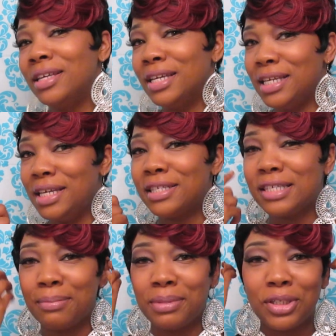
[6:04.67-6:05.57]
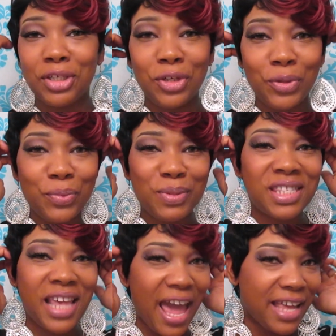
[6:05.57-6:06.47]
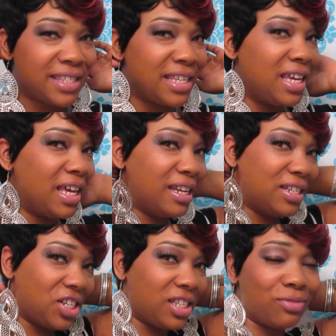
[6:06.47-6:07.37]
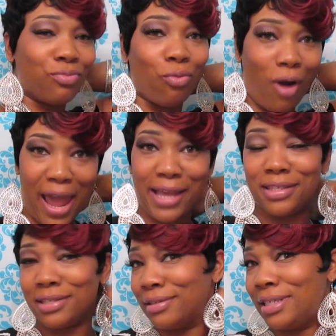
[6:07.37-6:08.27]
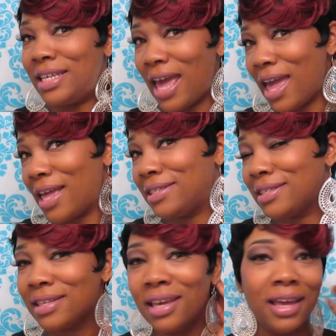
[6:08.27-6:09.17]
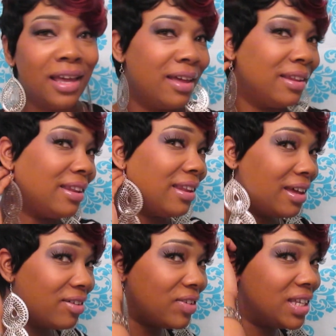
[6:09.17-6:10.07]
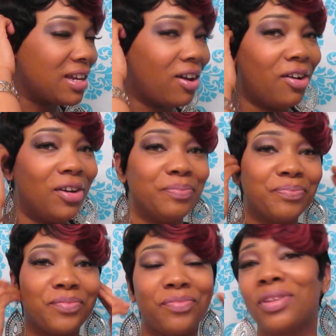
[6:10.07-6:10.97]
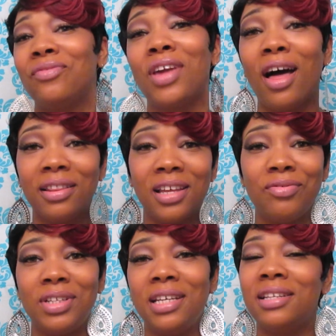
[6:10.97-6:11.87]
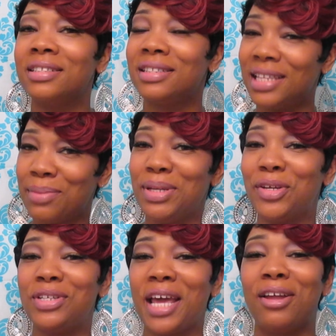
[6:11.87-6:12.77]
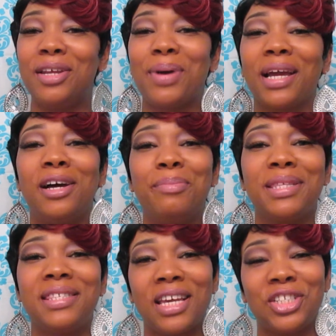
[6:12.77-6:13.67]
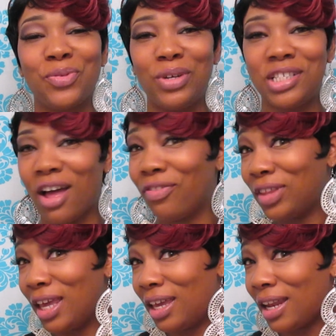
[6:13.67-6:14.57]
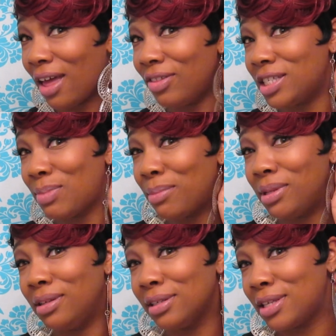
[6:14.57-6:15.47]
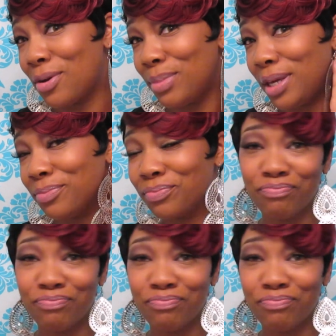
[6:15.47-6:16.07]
You need something cute, sassy, and just right. Yes. Love it, y'all. If y'all loving it, let me know down in my comment section what y'all thinking, how this baby looks on me.